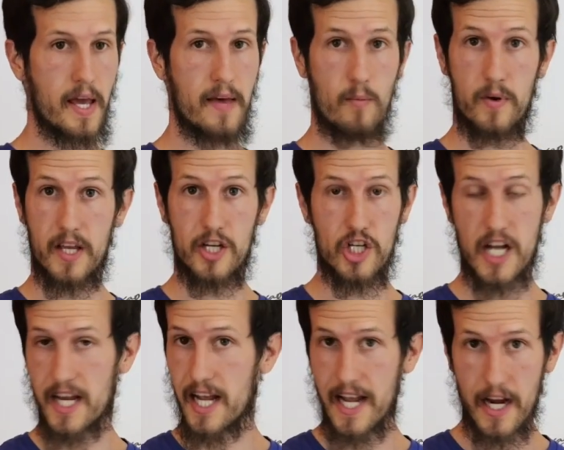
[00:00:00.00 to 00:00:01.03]
when they
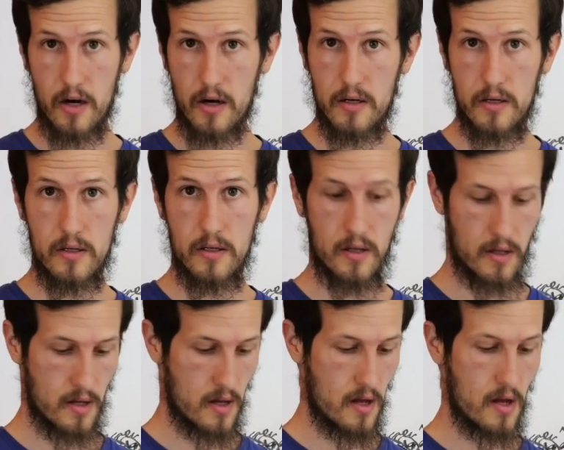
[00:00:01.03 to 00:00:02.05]
shed hair,
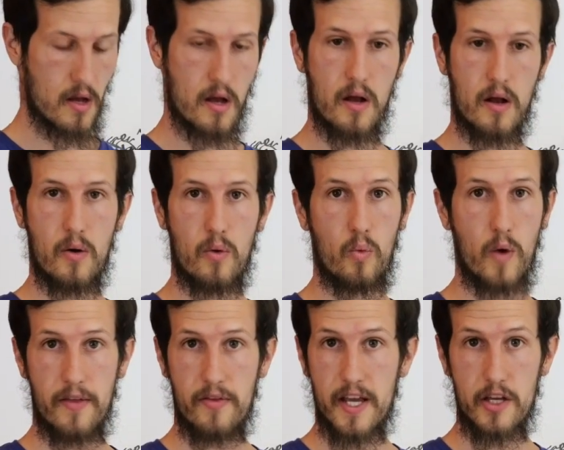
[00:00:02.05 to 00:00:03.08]

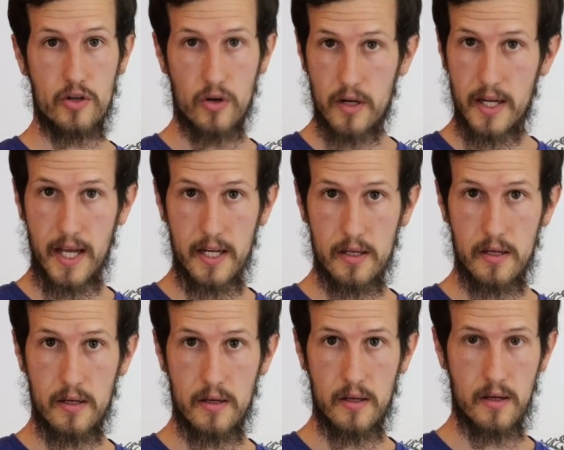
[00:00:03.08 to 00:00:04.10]
when they urinate,
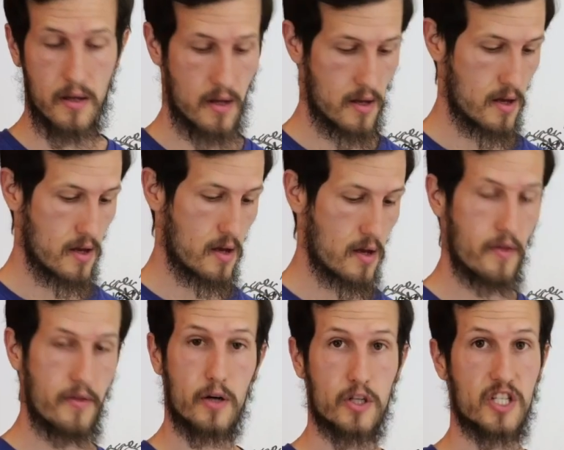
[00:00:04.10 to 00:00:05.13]

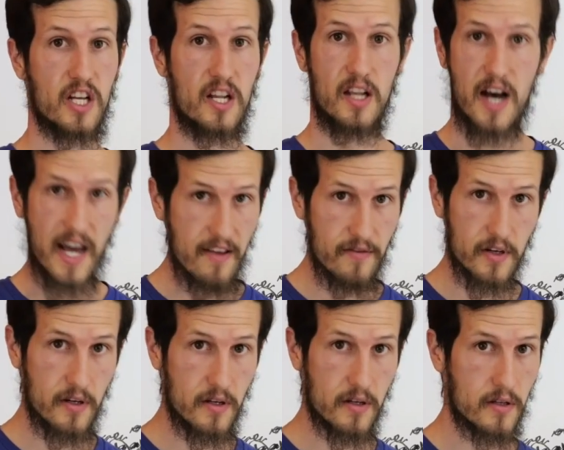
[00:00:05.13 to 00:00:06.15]
their
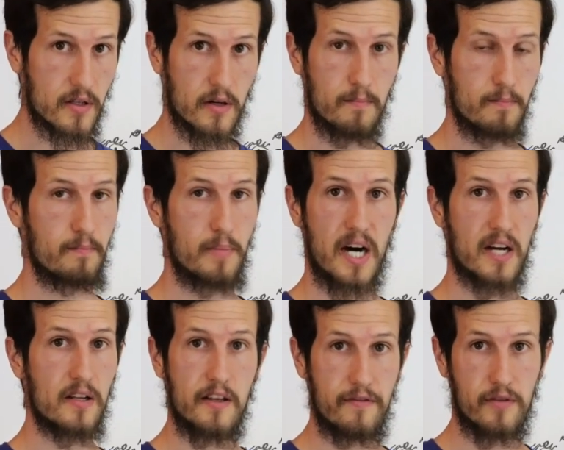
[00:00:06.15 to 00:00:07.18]
saliva, their
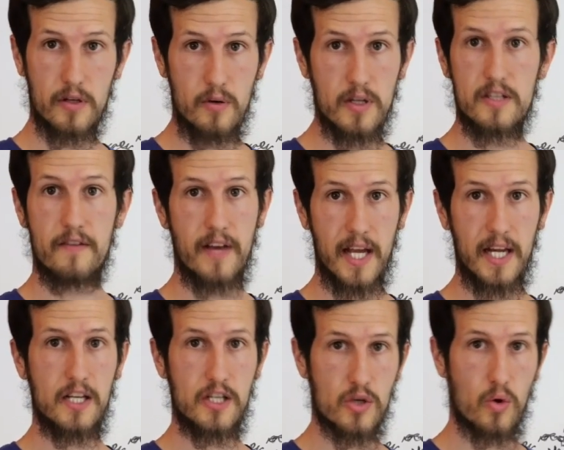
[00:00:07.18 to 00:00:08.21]
bodily fluids of
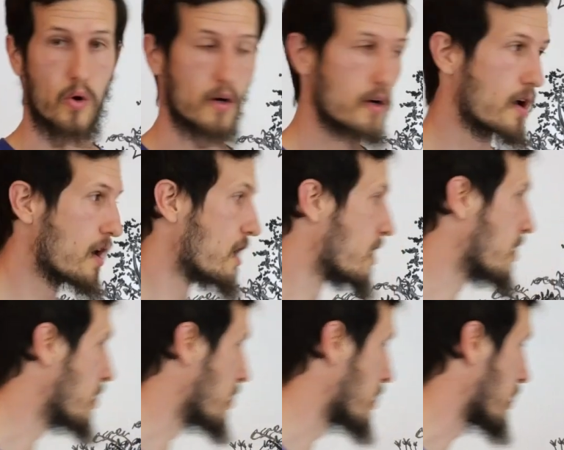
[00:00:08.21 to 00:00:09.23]
any sort
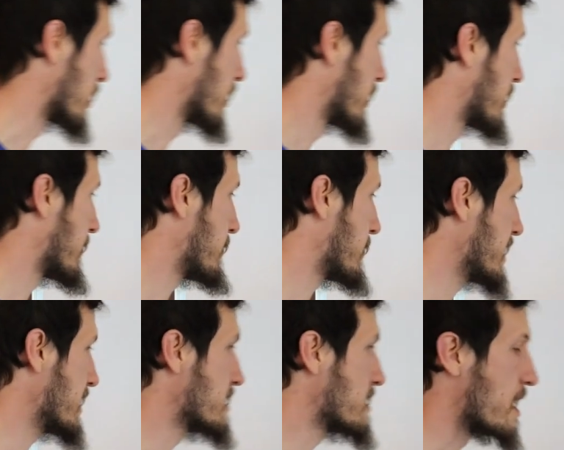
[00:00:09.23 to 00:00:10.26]
are
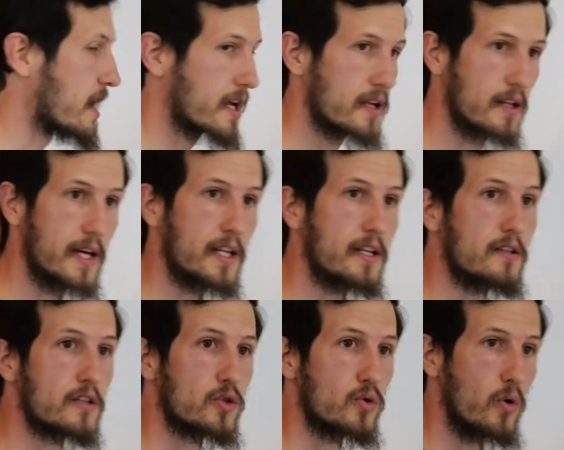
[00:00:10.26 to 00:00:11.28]
inoculating the
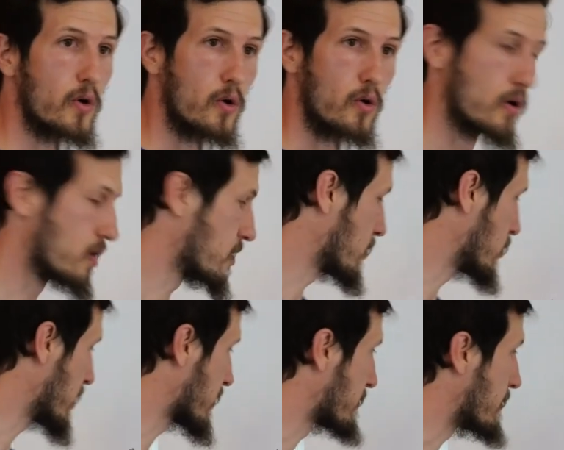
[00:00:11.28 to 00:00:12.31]
soil
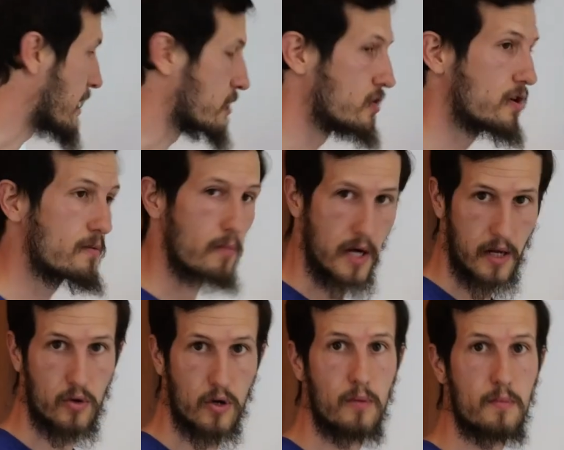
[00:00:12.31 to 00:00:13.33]
with good
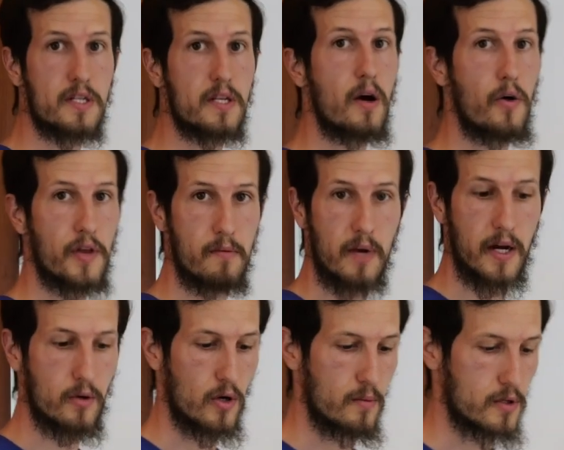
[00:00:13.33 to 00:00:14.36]
microbes and healthy
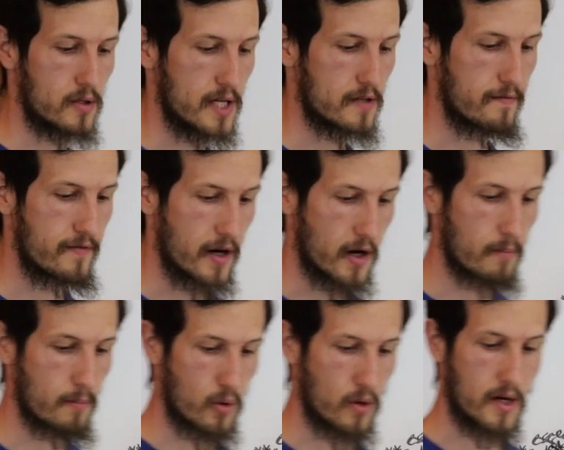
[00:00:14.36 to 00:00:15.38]
microbes. So that's very
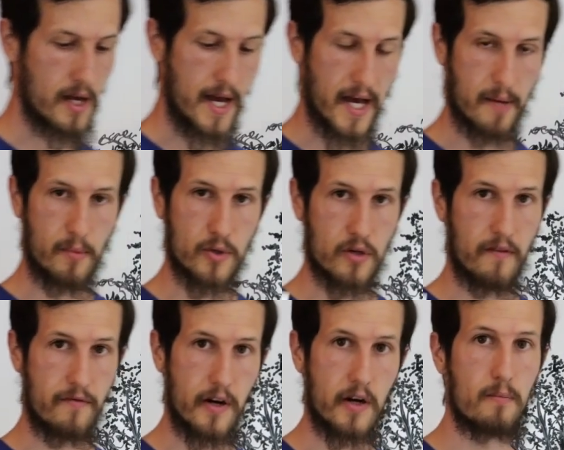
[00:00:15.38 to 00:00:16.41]
important. Animals are a
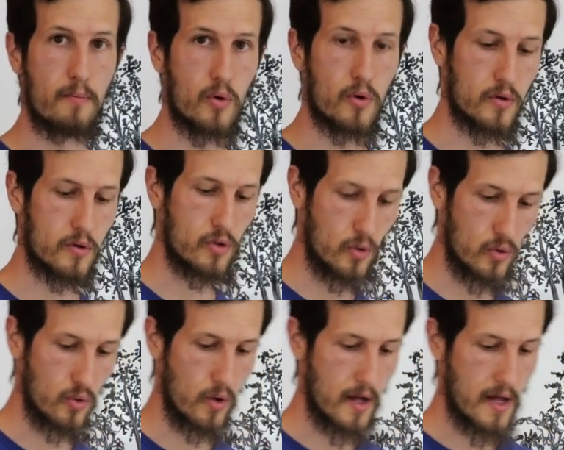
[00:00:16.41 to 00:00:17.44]
very important
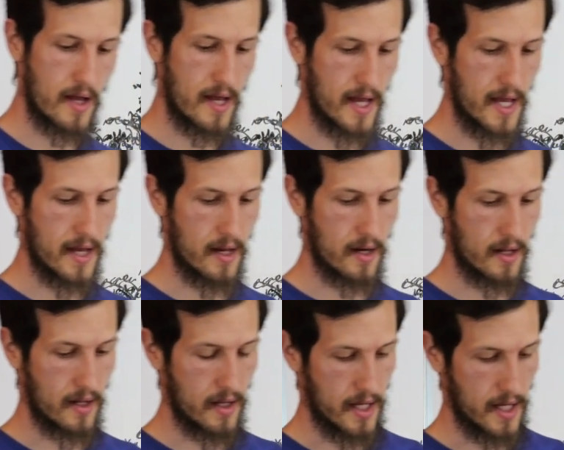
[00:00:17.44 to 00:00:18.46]
tool in
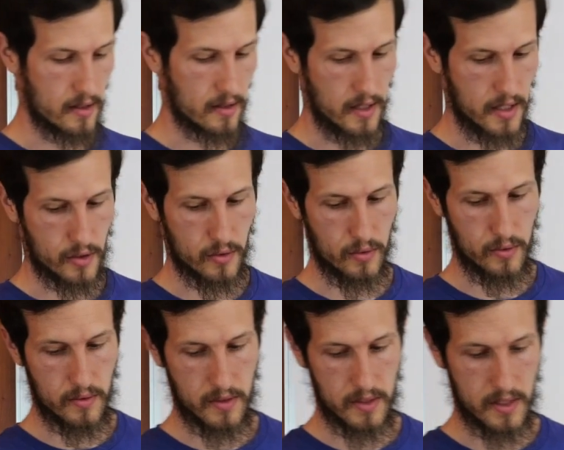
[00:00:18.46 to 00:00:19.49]

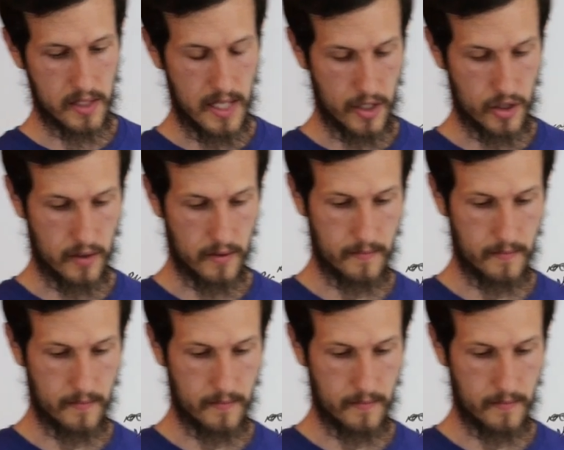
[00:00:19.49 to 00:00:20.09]
ecological succession.